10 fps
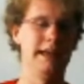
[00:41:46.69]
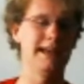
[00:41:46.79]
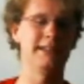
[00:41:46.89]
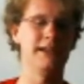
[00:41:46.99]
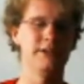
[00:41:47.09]

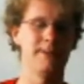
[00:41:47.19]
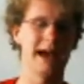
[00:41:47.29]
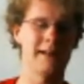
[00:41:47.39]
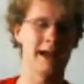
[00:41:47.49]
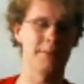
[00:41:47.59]
Yes, I use a
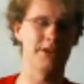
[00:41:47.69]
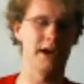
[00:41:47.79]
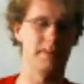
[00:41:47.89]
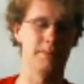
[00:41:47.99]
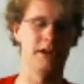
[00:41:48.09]
Mac
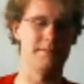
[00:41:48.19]
laptop,